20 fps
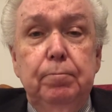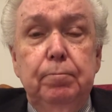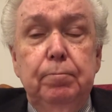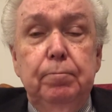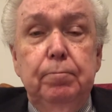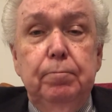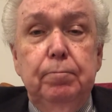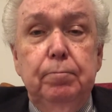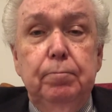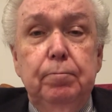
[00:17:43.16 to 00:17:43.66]

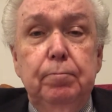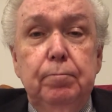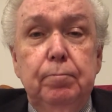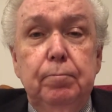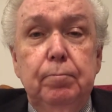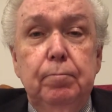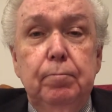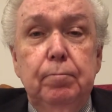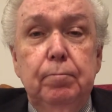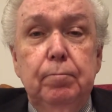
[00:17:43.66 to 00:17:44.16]

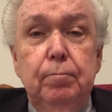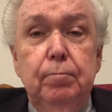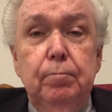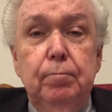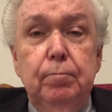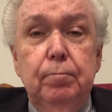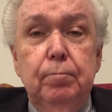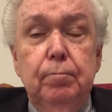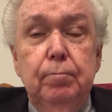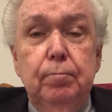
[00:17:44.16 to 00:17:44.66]

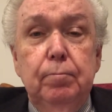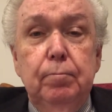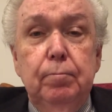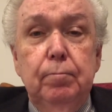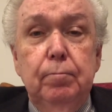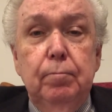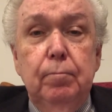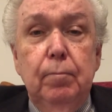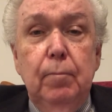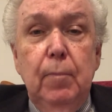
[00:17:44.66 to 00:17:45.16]

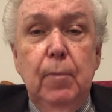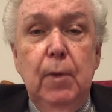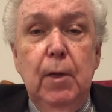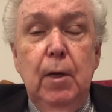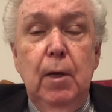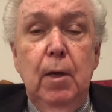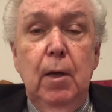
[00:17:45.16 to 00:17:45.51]
[no speech]